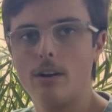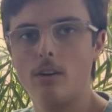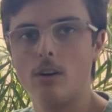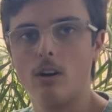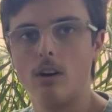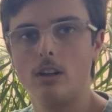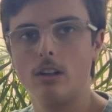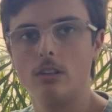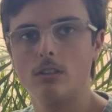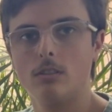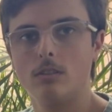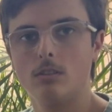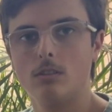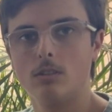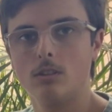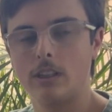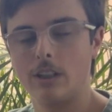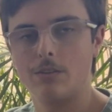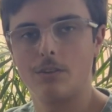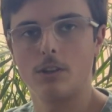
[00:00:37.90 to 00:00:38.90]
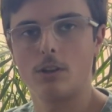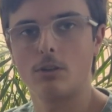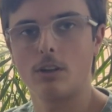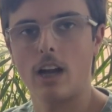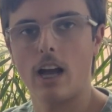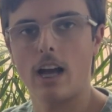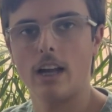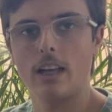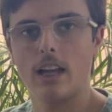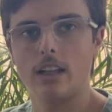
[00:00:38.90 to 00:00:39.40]
not give it a
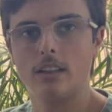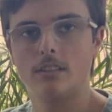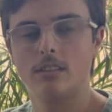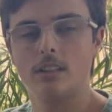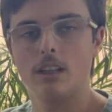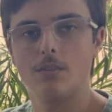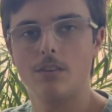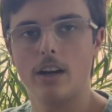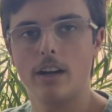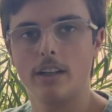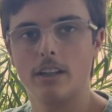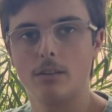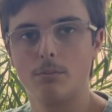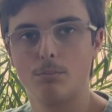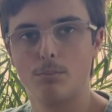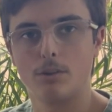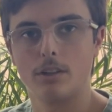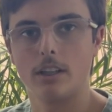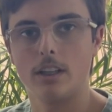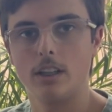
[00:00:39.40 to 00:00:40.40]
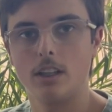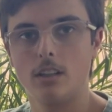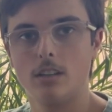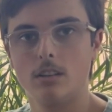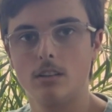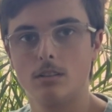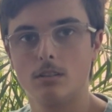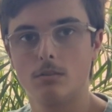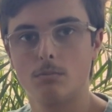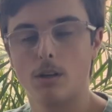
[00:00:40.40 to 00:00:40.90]
crack and see if I can breed
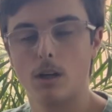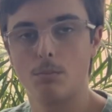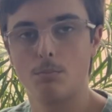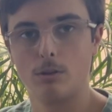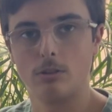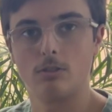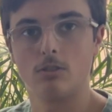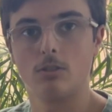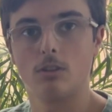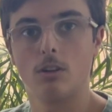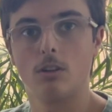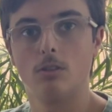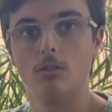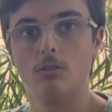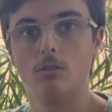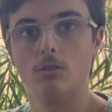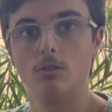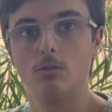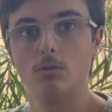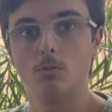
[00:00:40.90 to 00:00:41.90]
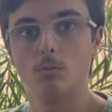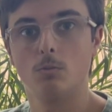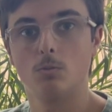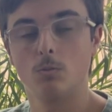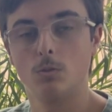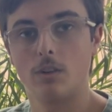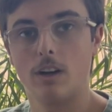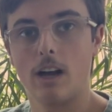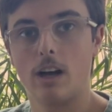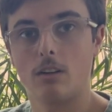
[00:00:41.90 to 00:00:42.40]
my Bristlenose
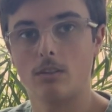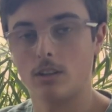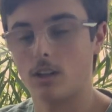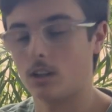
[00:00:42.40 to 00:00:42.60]
without